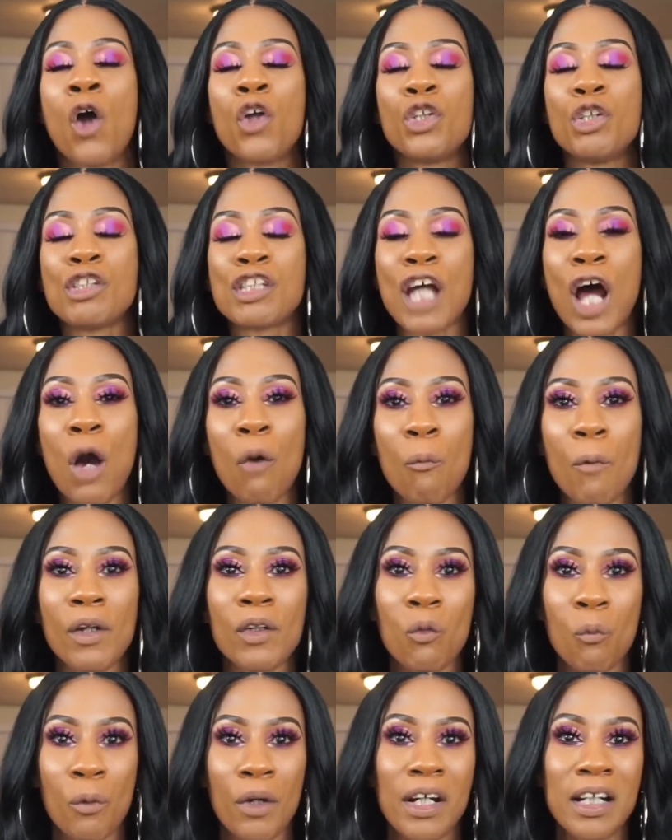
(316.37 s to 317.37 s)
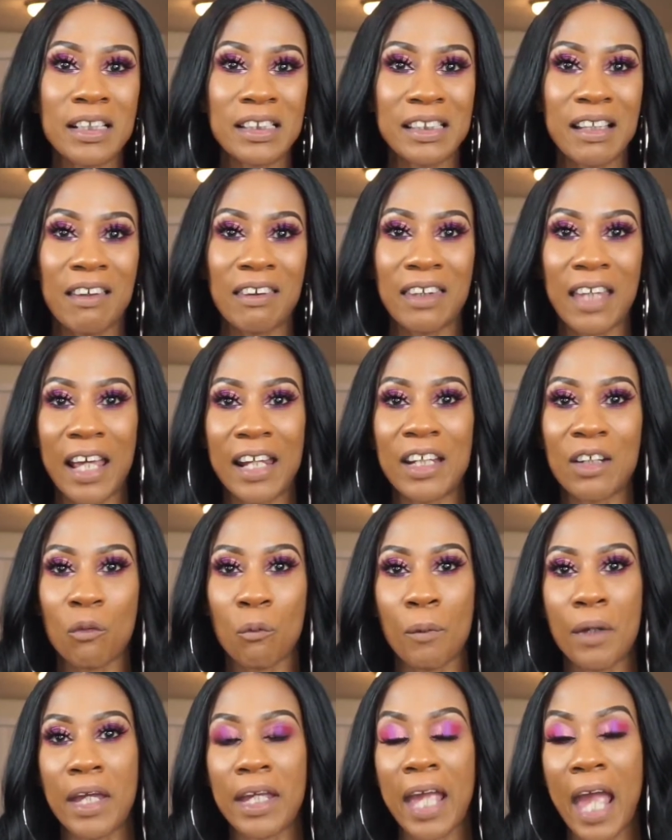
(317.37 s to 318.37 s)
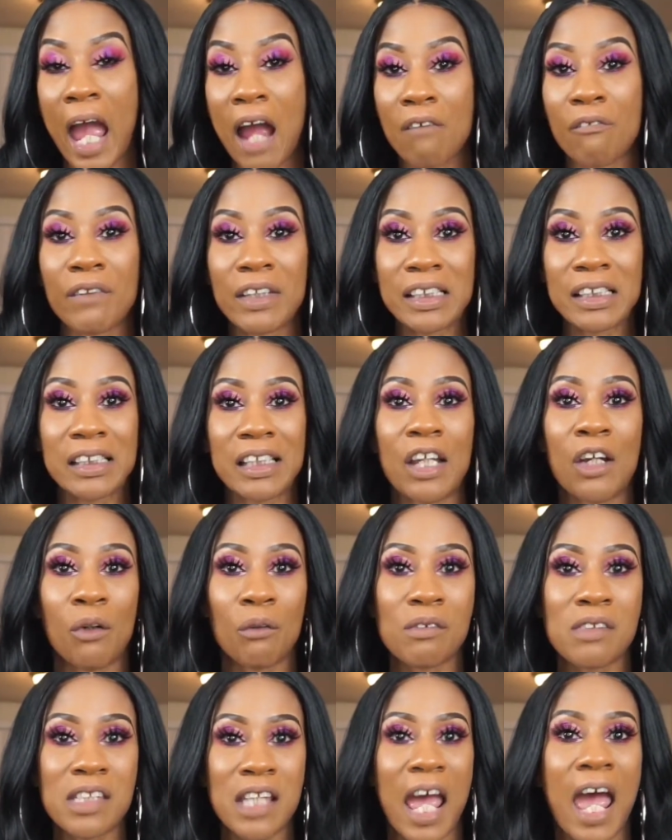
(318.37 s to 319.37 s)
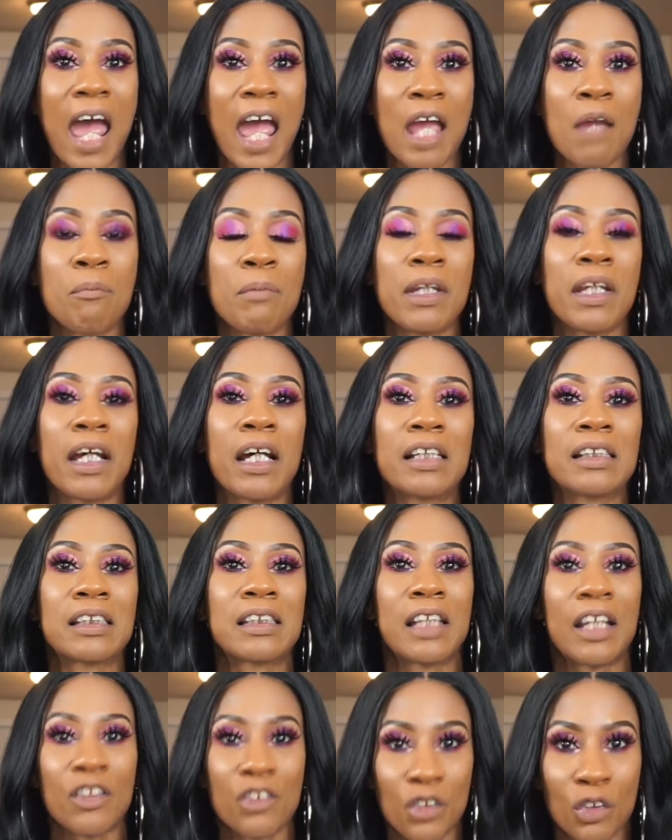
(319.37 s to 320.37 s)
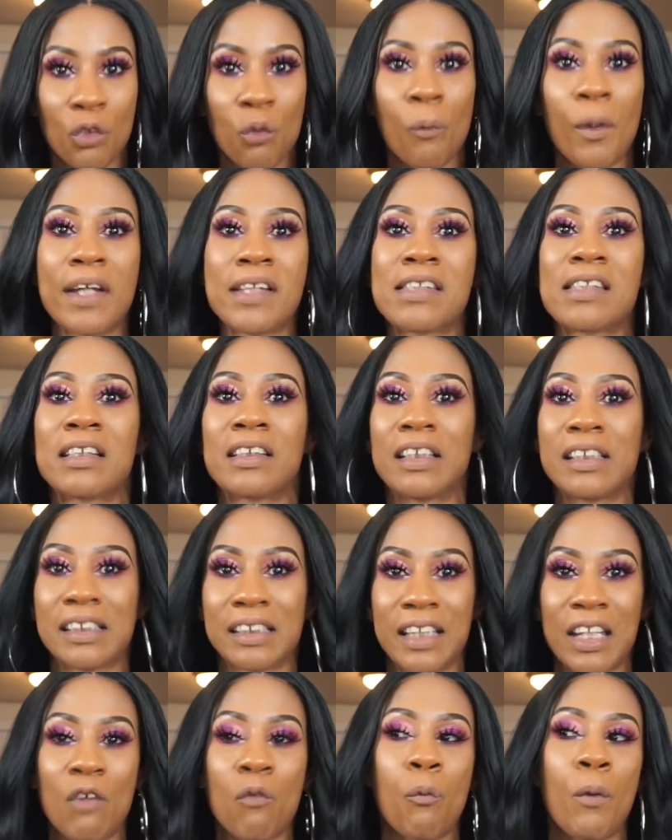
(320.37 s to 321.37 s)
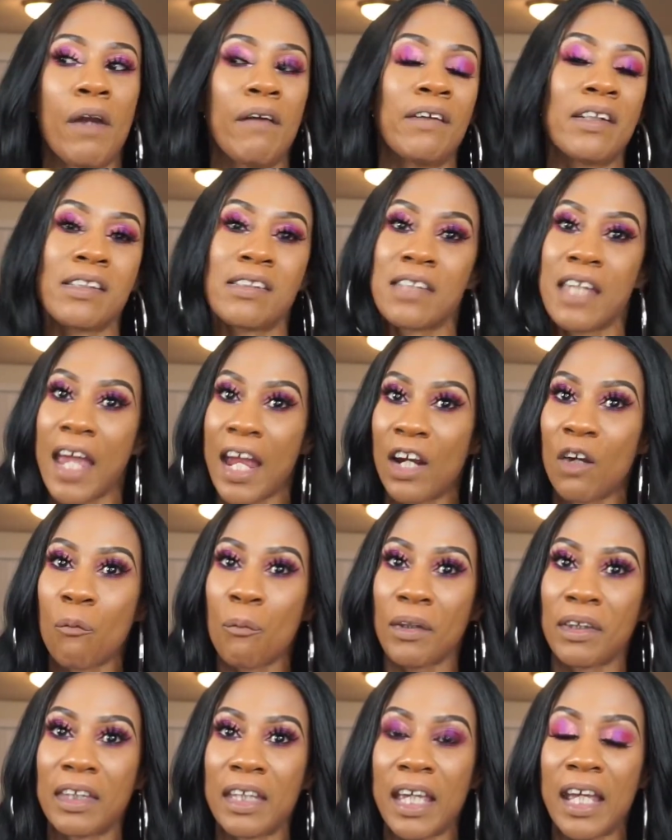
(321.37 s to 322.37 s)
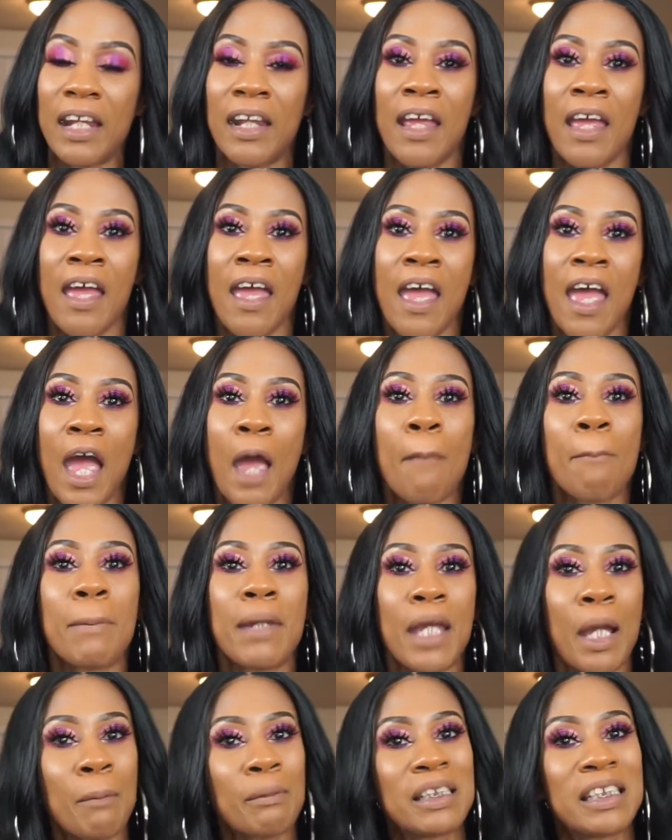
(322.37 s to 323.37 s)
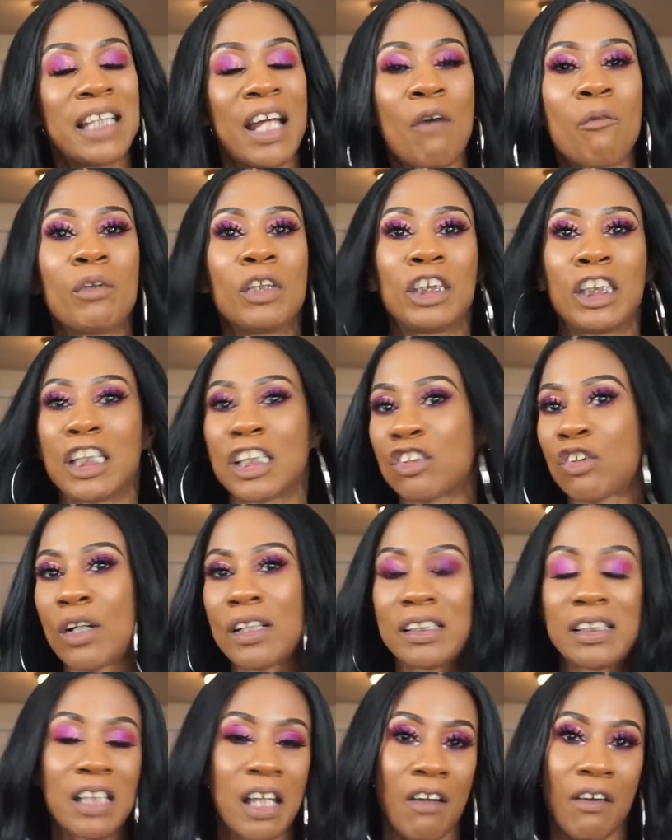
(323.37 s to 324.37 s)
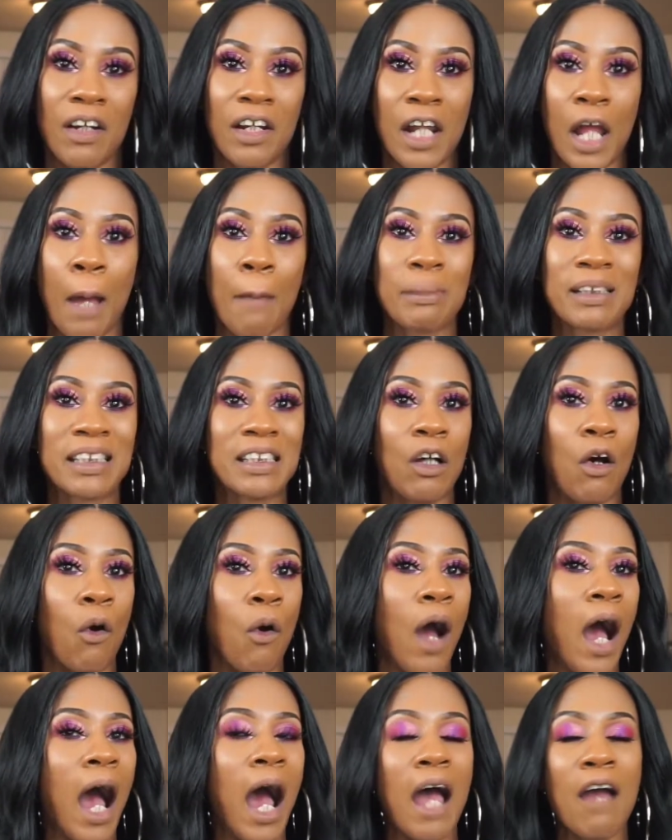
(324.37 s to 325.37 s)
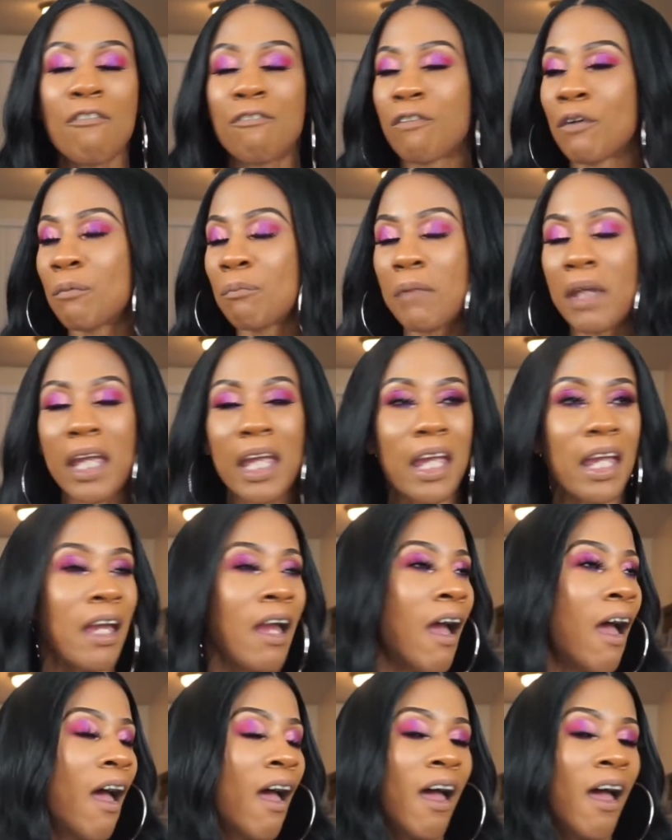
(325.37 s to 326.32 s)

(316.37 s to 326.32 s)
you don't want to wear a synthetic wig every single day because then you're going to just get wear and tear with it and be upset when she starts tearing up. So I, for me,